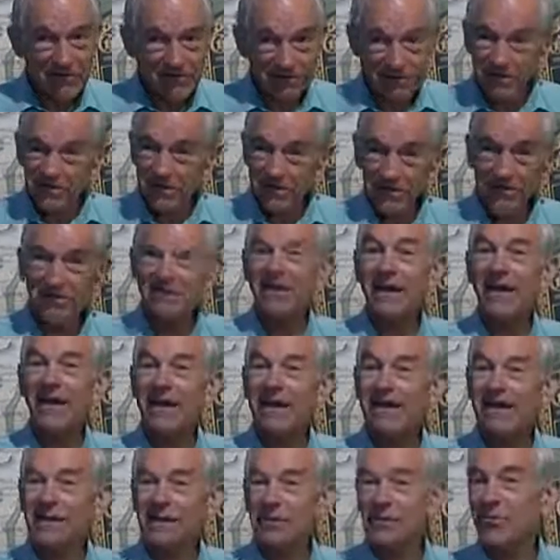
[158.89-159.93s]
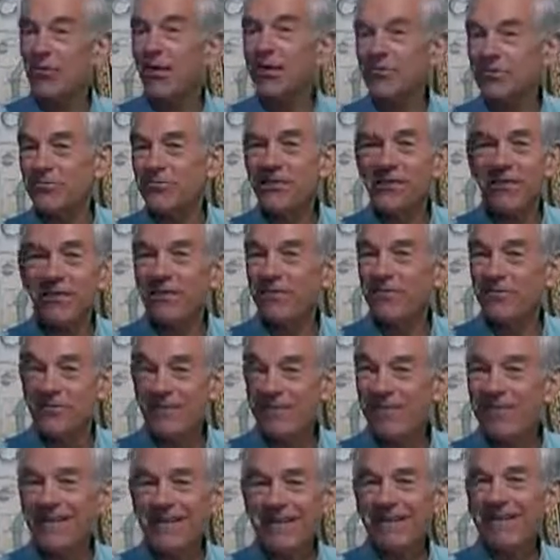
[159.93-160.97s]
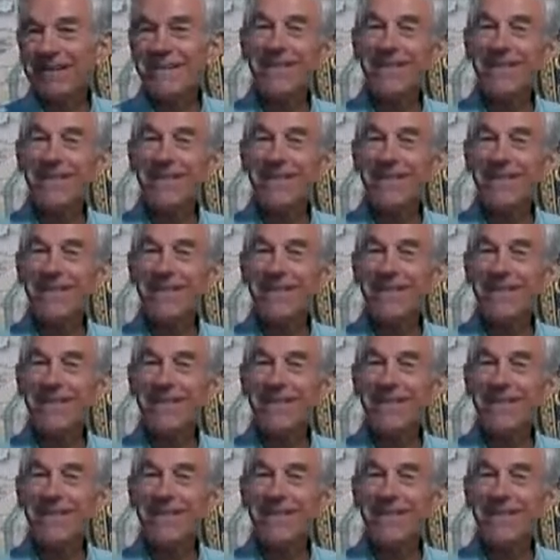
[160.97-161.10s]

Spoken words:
and there to tide the Treasury over?